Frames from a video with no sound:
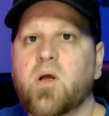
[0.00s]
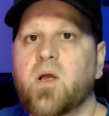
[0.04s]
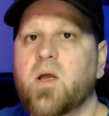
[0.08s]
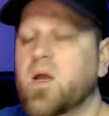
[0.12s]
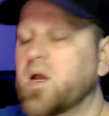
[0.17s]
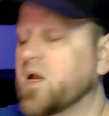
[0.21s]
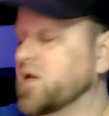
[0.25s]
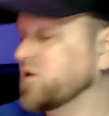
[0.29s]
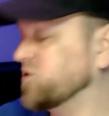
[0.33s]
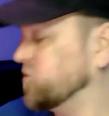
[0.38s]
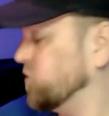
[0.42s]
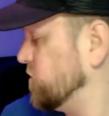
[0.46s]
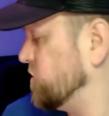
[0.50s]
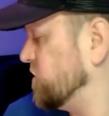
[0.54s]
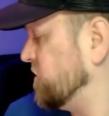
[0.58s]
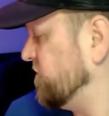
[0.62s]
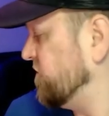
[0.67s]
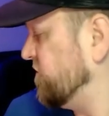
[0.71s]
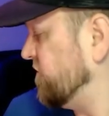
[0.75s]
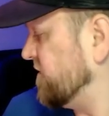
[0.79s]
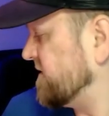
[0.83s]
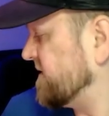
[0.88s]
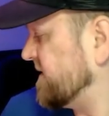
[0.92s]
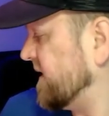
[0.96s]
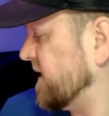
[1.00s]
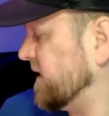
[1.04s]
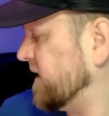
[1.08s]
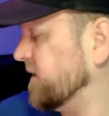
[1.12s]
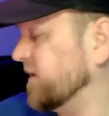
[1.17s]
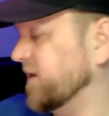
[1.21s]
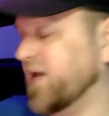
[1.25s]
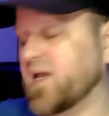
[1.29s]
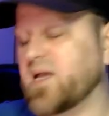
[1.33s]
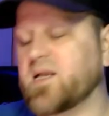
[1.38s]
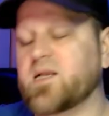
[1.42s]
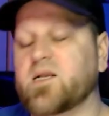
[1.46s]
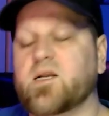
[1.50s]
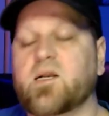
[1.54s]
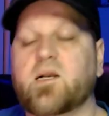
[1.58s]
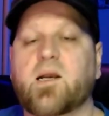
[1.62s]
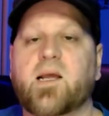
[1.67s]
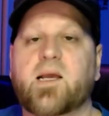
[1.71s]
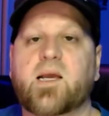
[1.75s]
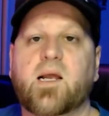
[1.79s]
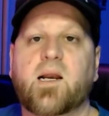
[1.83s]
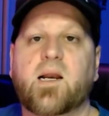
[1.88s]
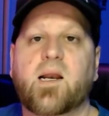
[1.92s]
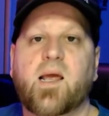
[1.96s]
It's also for sale at
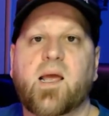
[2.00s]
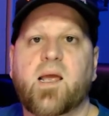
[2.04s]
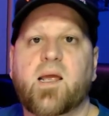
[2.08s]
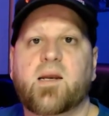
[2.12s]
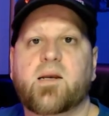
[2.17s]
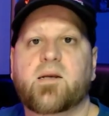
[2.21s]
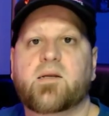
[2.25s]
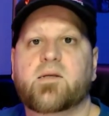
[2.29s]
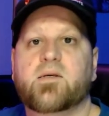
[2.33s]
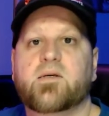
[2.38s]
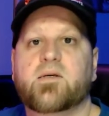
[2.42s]
Liquorland